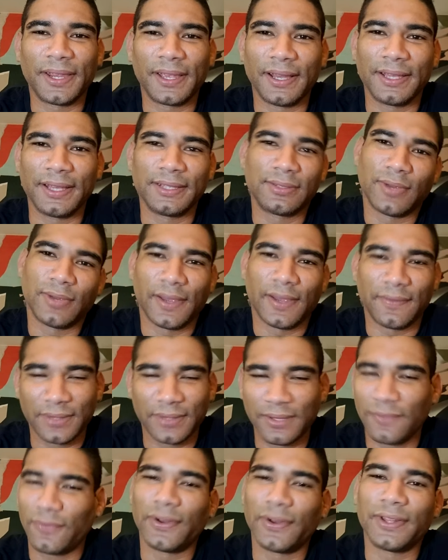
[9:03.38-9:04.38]
guys, we have
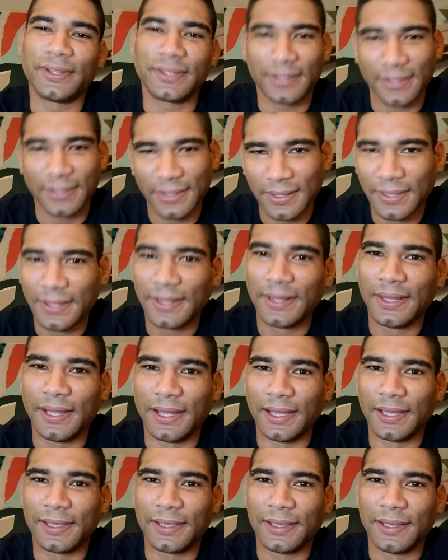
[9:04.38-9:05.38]
different
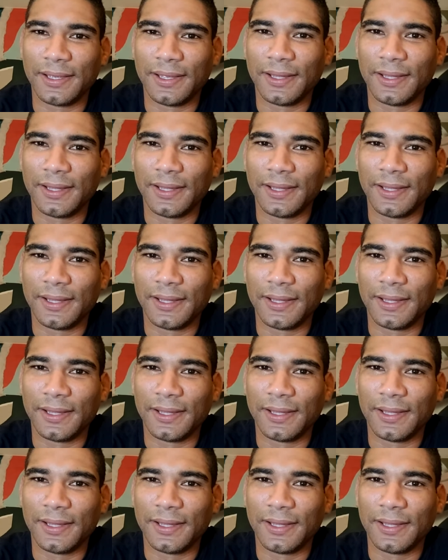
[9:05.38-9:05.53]
like